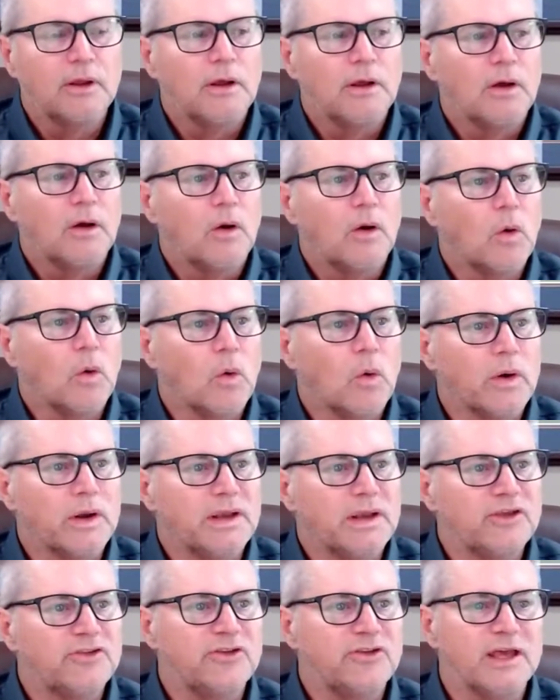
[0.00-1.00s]
or
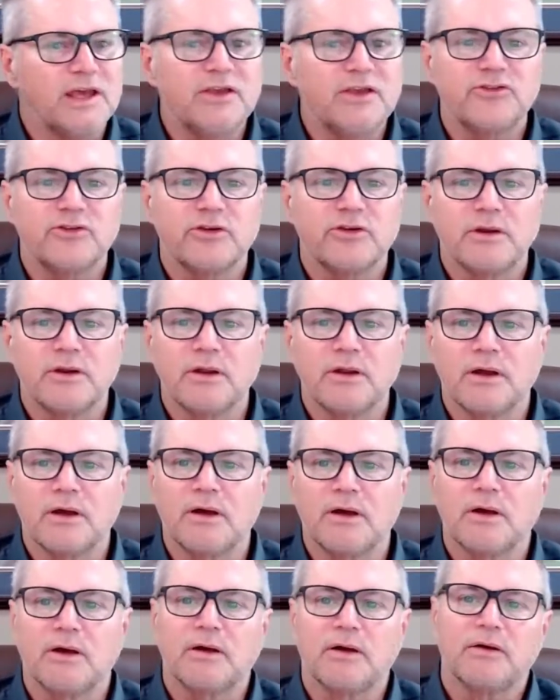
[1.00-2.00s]
initiation
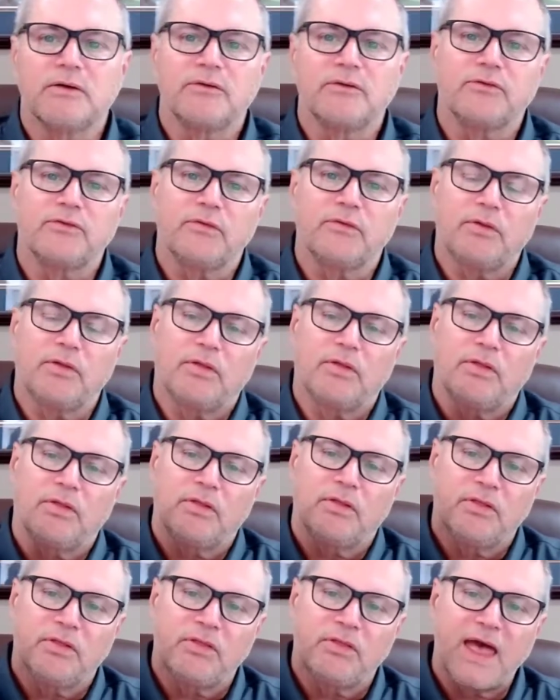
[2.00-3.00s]
of
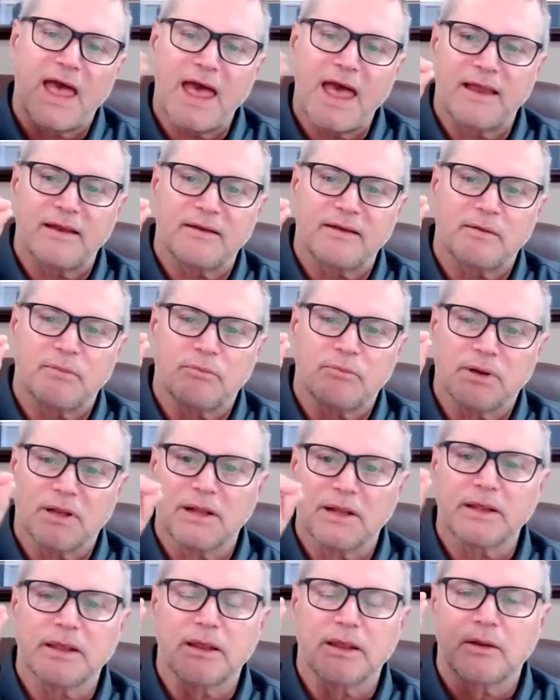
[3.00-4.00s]
that
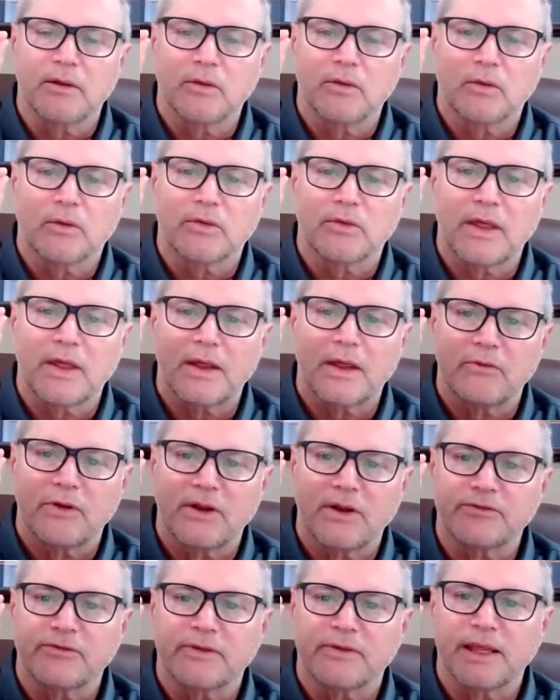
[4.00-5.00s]
plugin or that
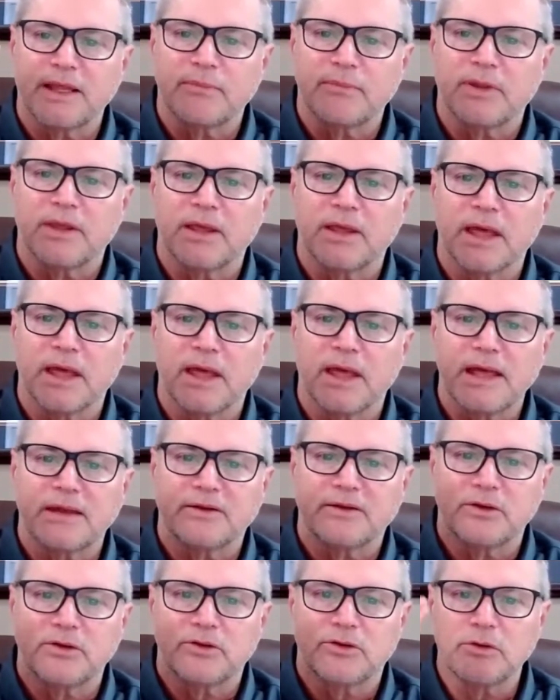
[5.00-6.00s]
RESTful API
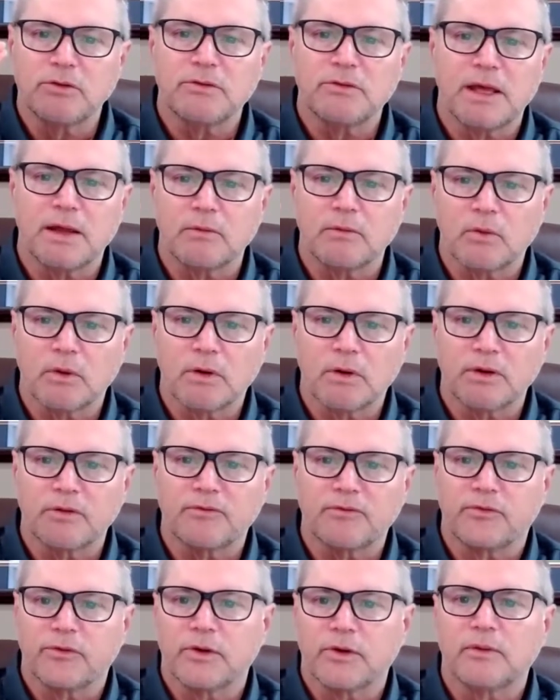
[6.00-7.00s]
to do that work
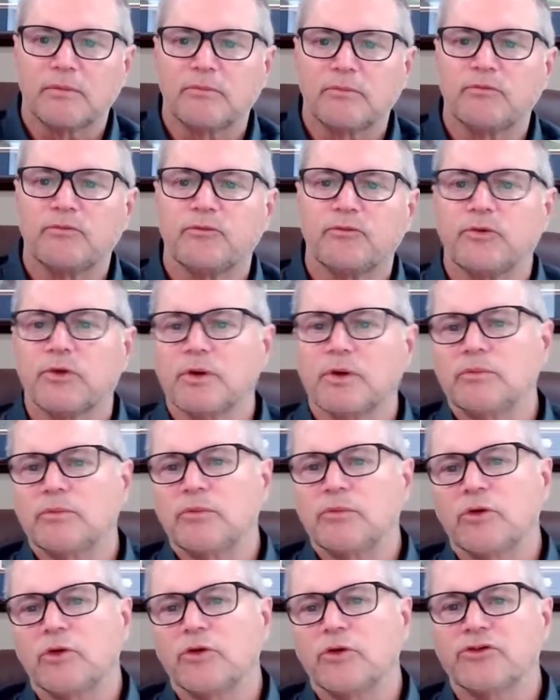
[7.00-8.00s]
from
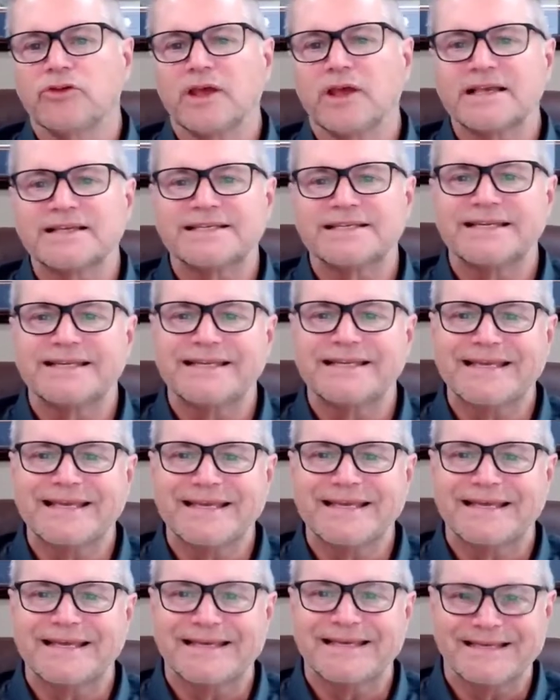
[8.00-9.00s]
your
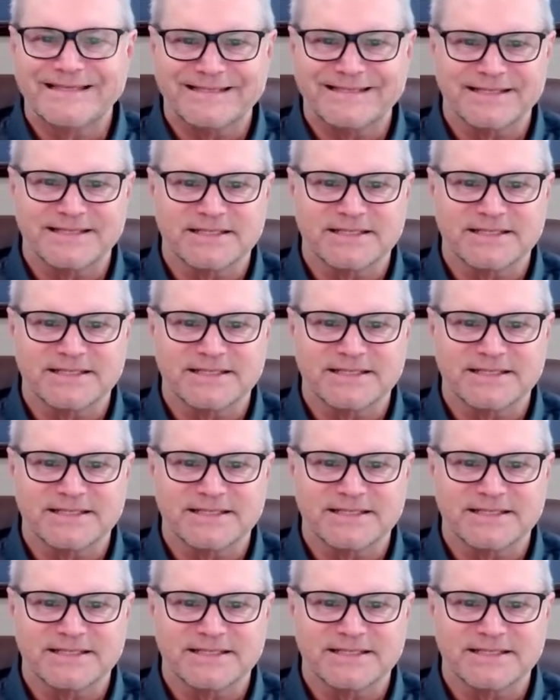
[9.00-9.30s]
CI/CD engine.